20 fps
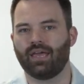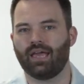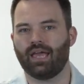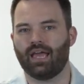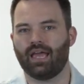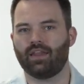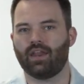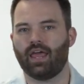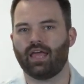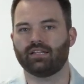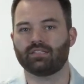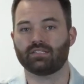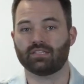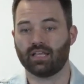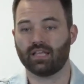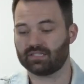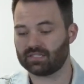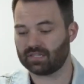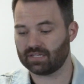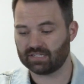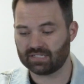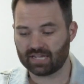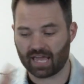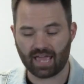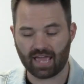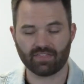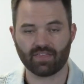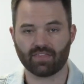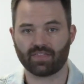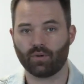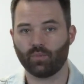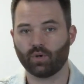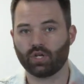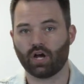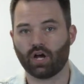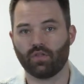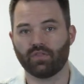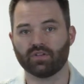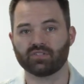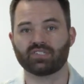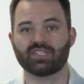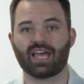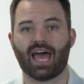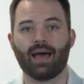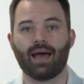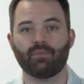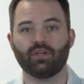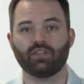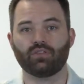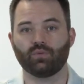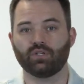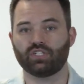And it's the day that they would call the Sabbath,